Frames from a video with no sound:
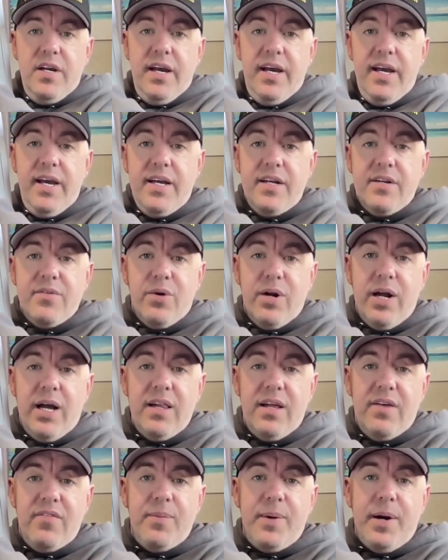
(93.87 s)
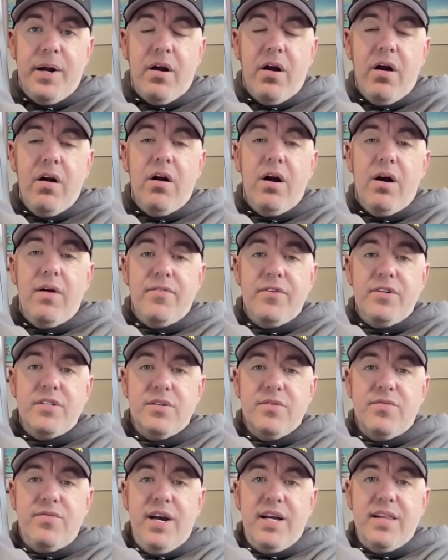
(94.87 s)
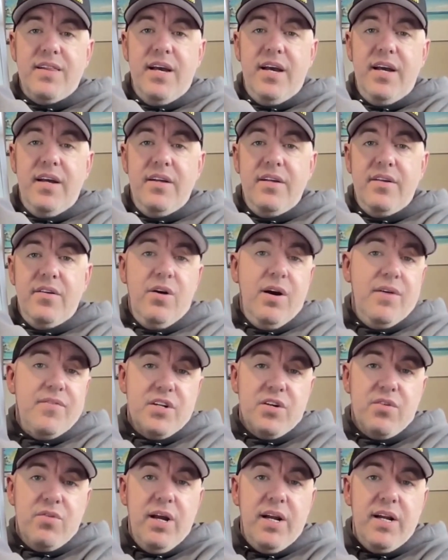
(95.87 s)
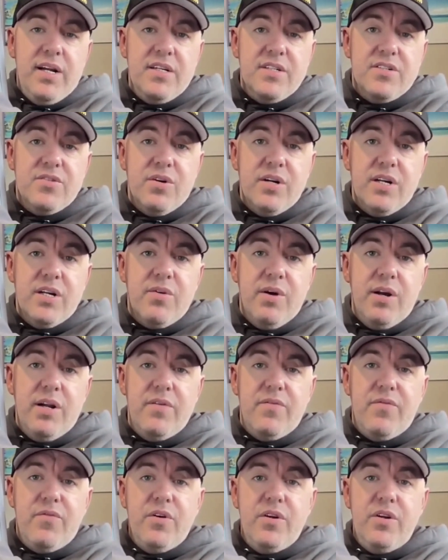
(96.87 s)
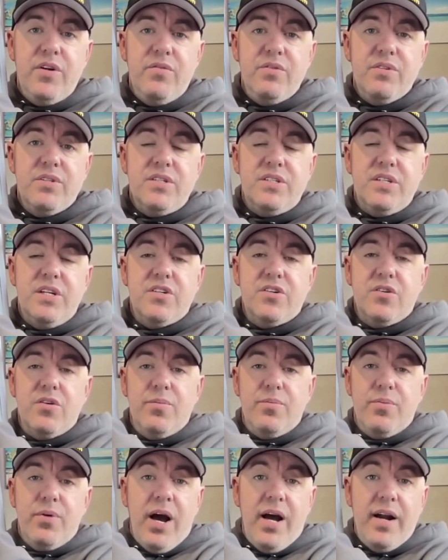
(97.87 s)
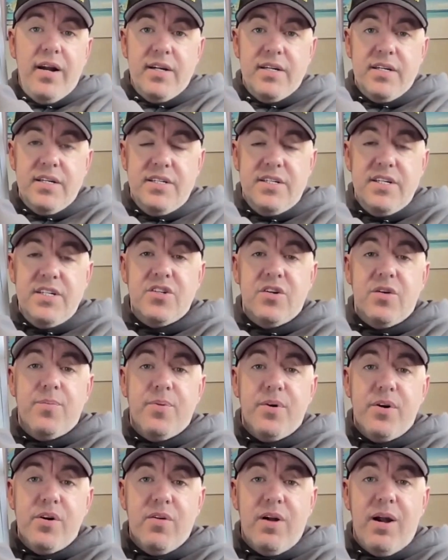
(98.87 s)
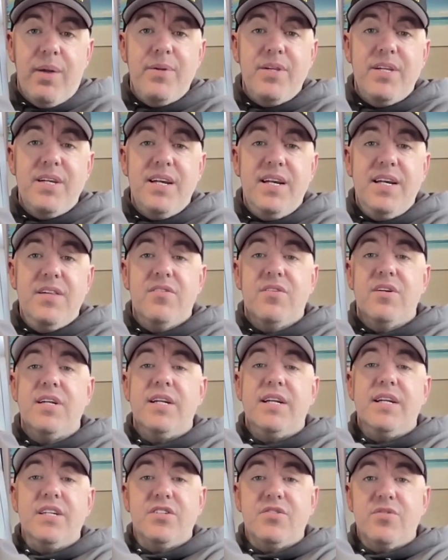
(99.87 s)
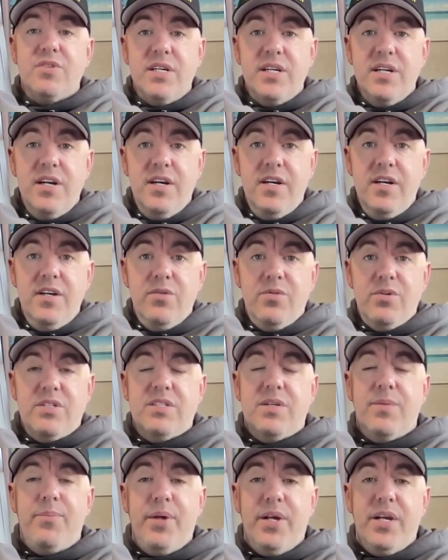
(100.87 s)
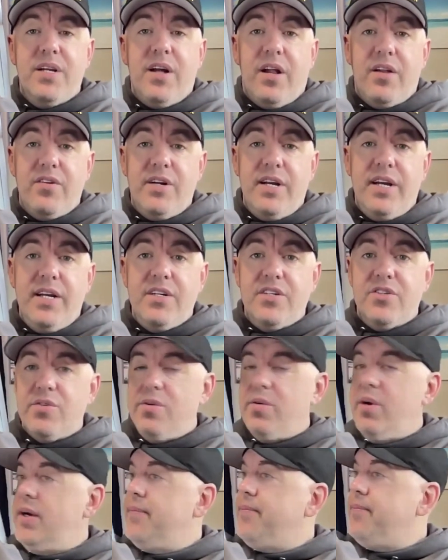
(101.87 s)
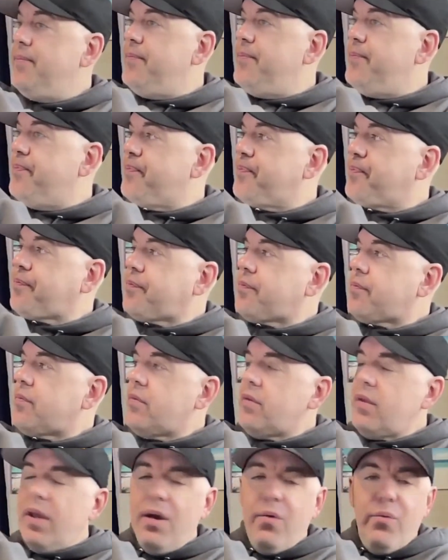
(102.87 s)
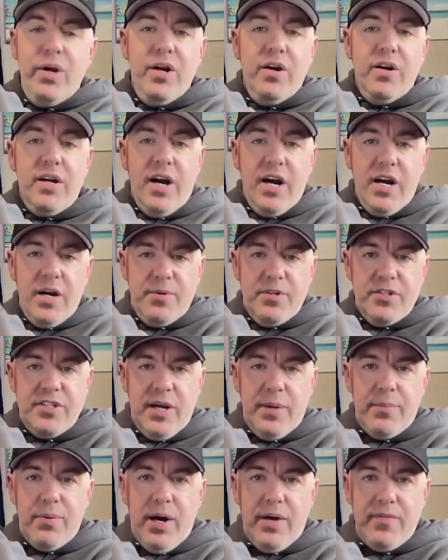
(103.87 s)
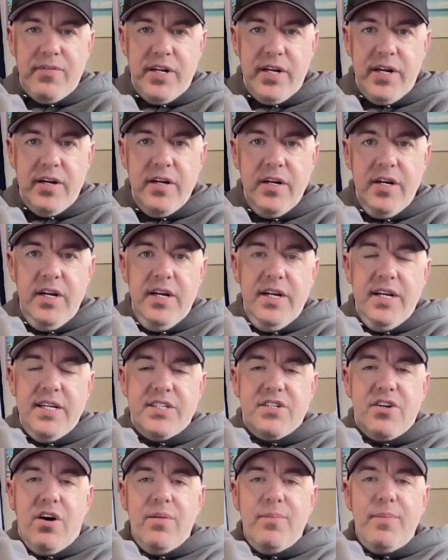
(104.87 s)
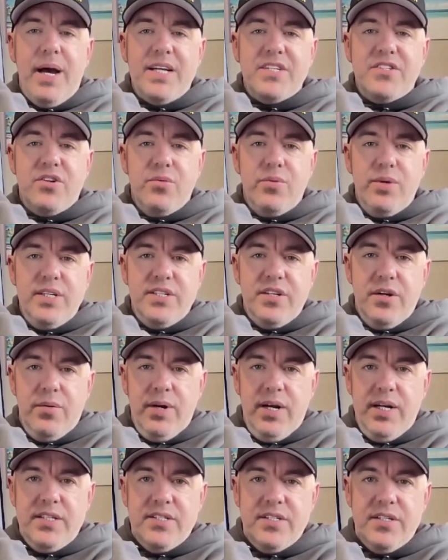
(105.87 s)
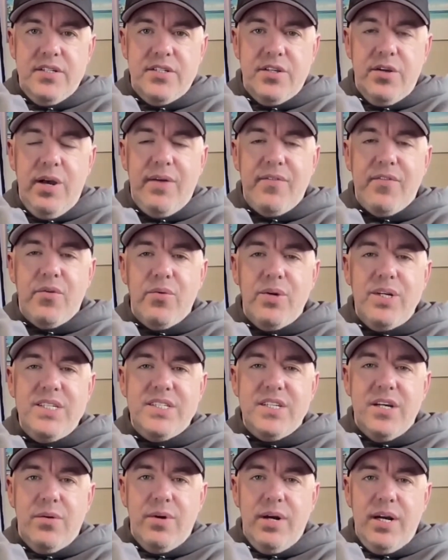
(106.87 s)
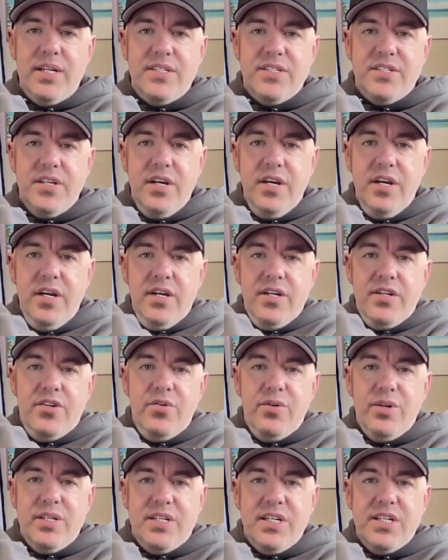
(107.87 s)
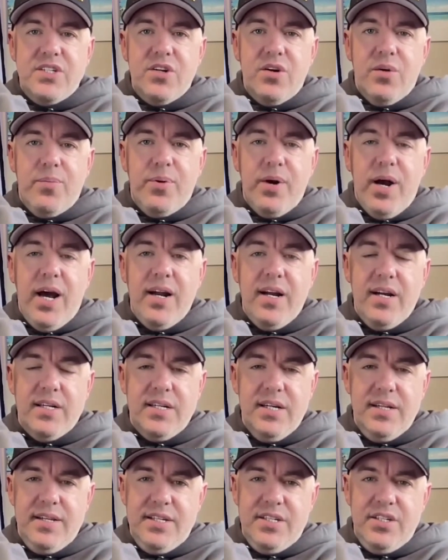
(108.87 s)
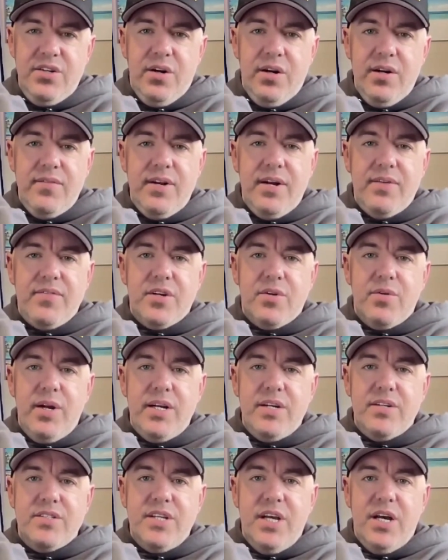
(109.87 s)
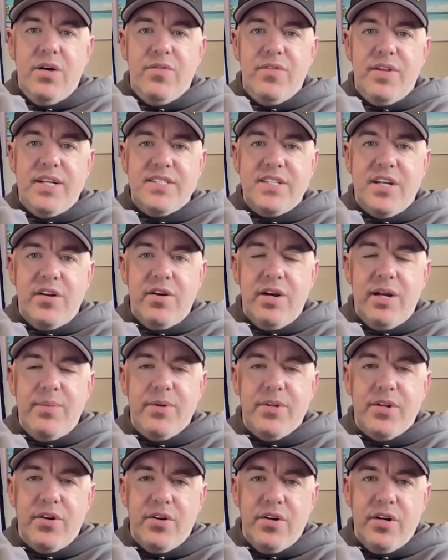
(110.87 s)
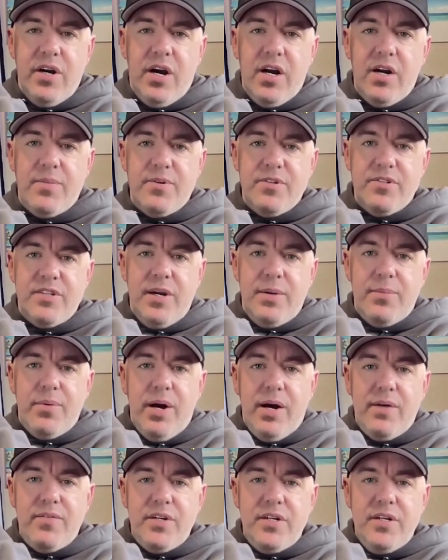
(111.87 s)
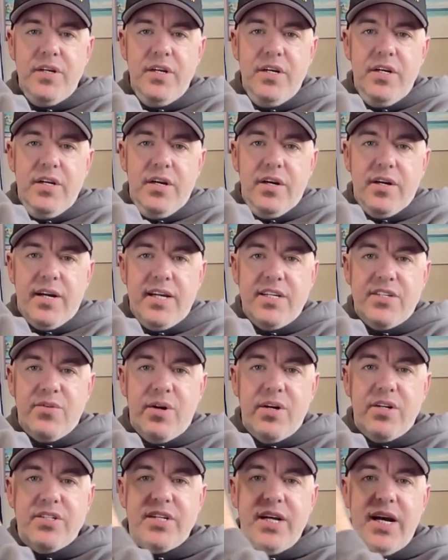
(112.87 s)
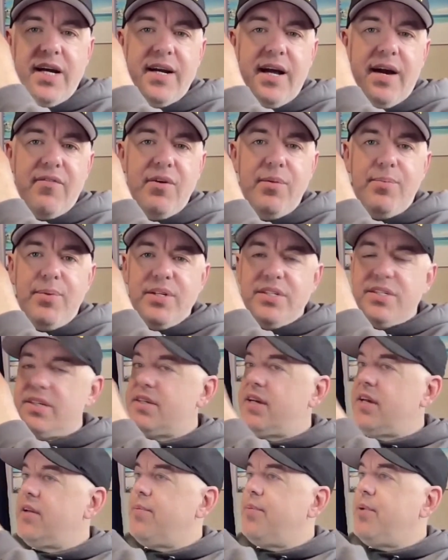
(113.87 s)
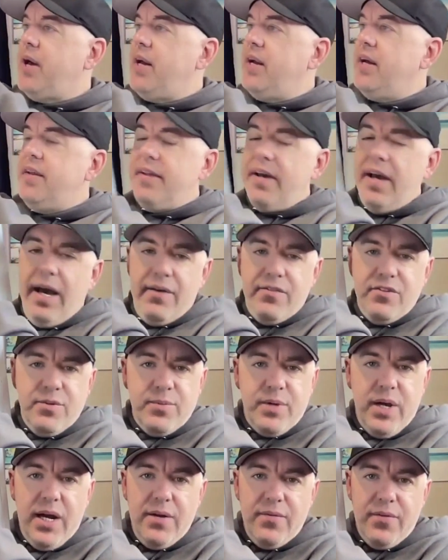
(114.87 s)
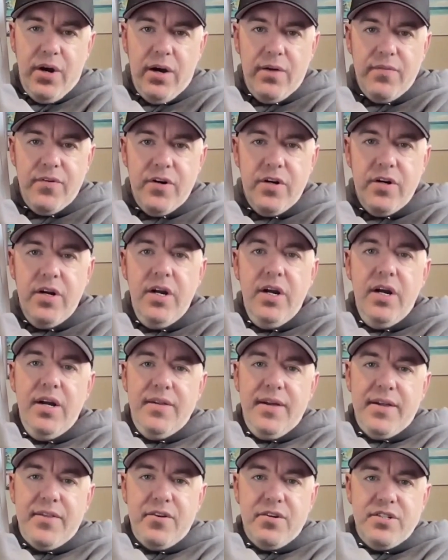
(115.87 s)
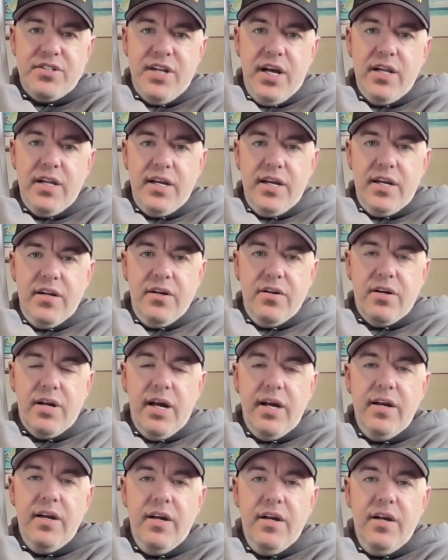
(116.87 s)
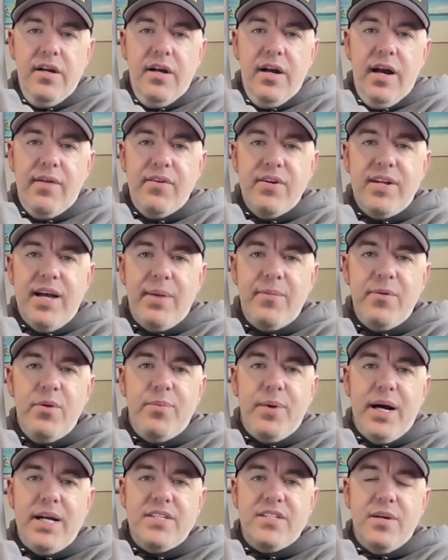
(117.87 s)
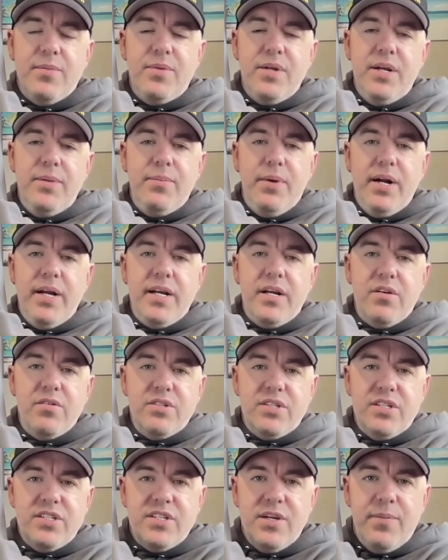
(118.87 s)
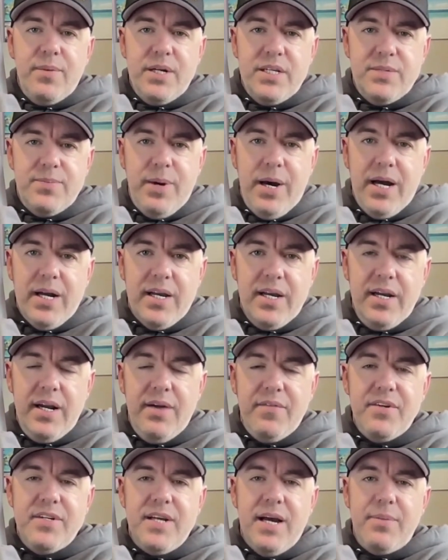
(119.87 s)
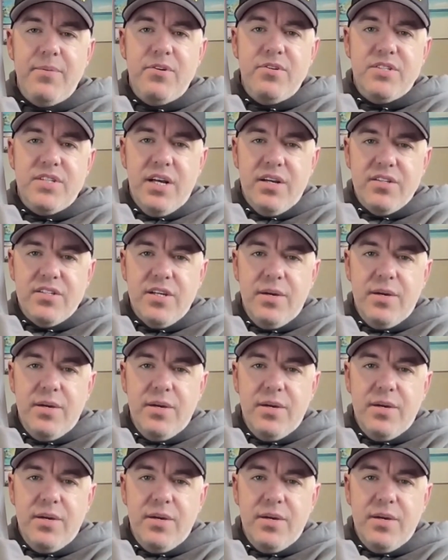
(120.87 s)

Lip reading: And what I love about our offer is the fact that you don't have to create it. It's already created for you. It's a digital product, a digital program in the e-learning industry, which is $1 billion a day industry, right? And we earn 100% profit here. It's called master resale rights. So you have the resale rights to a digital product that you don't even have to create yourself. That's how you're able to earn 100% profit. Okay, so understand every business on the planet, they have some kind of offer that they're selling. Okay, every time you buy something, money goes to somebody's pocket. Every time you sell